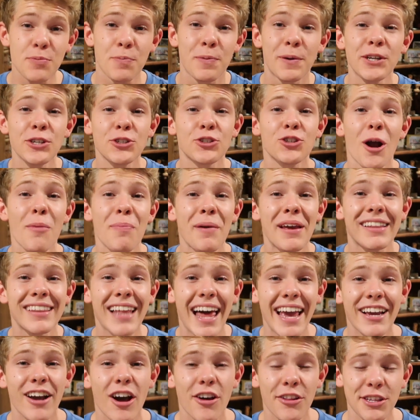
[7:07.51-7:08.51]
please drop a
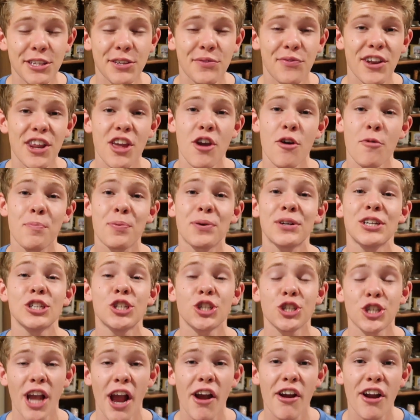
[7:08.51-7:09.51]
like on this video and please
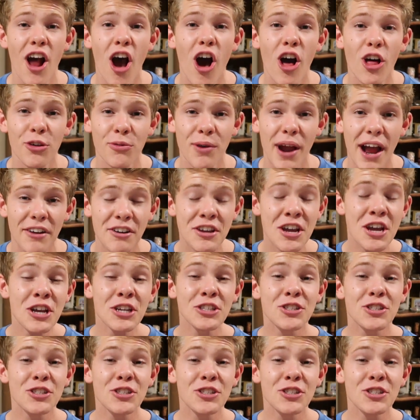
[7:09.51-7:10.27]
share it all around